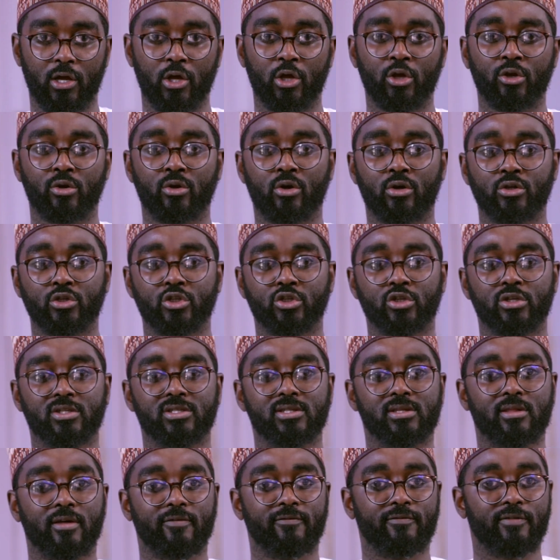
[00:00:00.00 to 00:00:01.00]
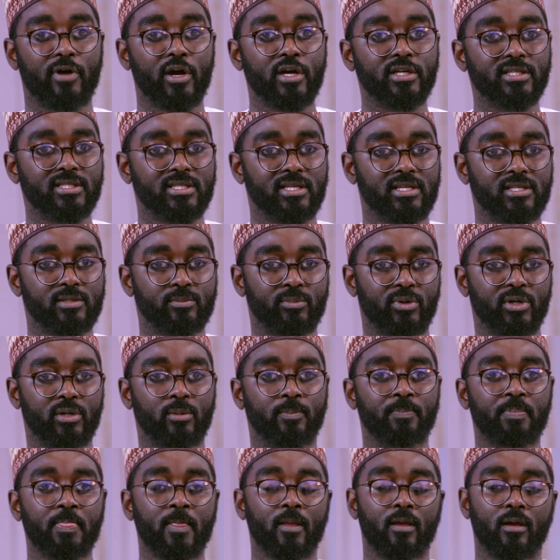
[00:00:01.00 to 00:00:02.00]
Not just the verses, but
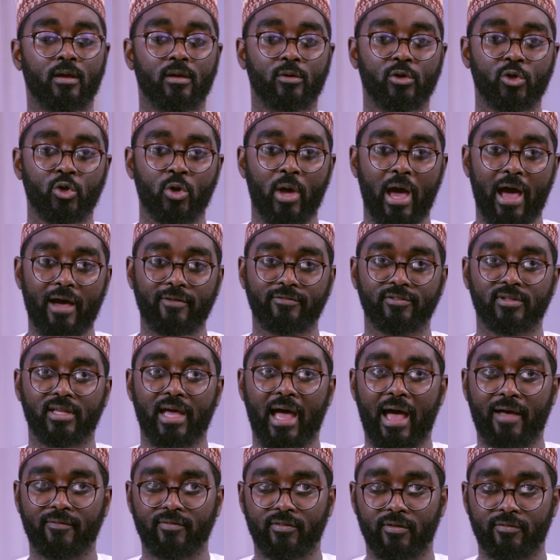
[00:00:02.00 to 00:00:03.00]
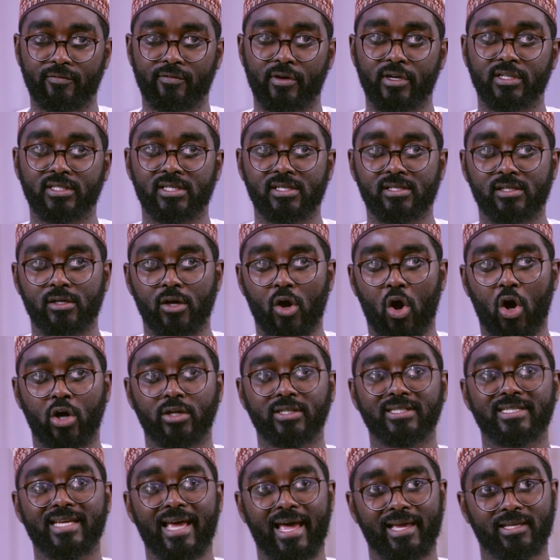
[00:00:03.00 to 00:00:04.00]
you have to have the verses in
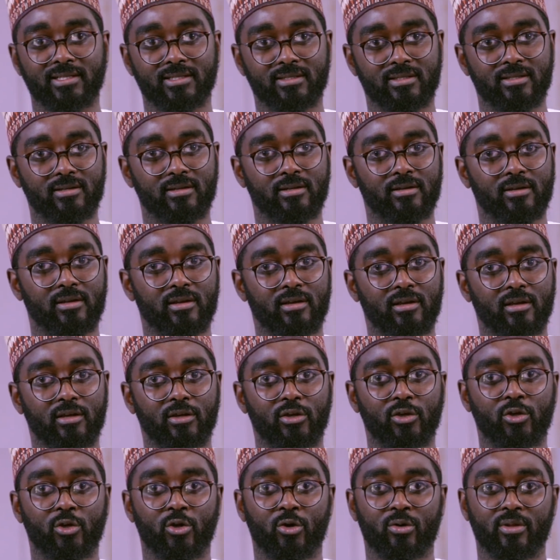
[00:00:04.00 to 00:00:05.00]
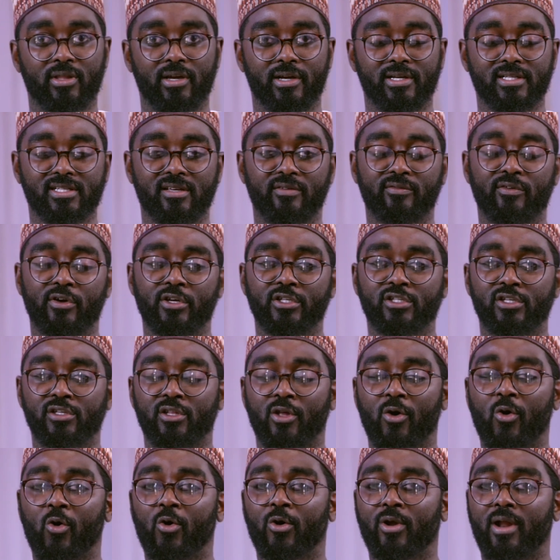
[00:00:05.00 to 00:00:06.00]
context. You know, there's a verse in
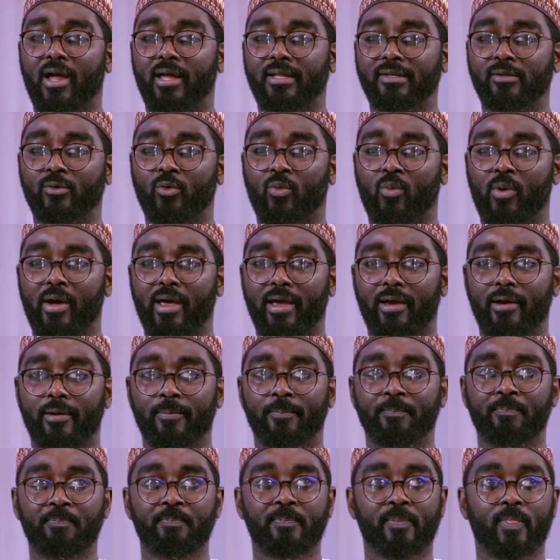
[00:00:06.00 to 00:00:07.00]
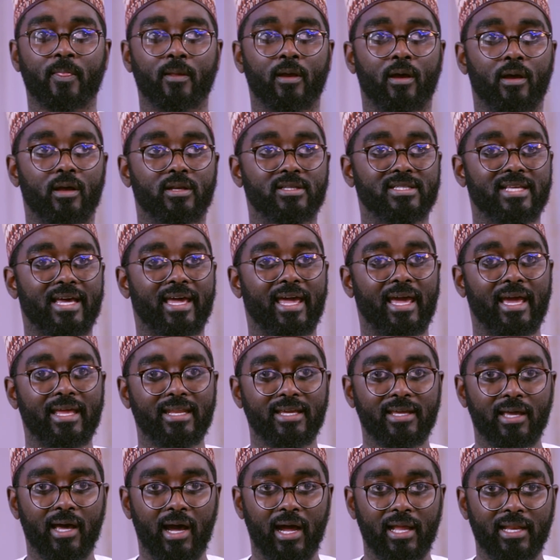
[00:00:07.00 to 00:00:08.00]
the Quran where
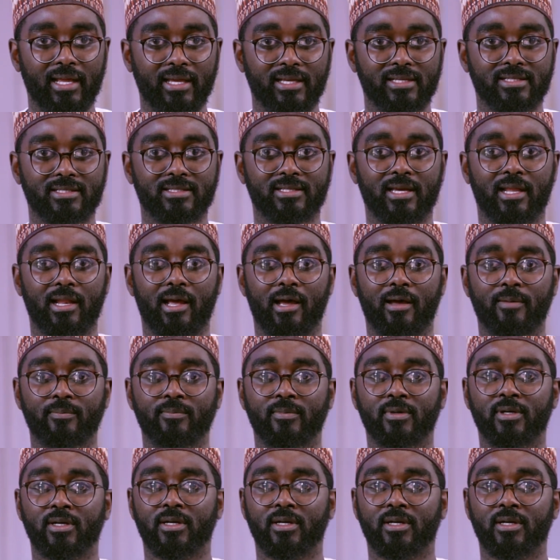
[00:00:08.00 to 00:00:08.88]
Zakaria alayhi salam,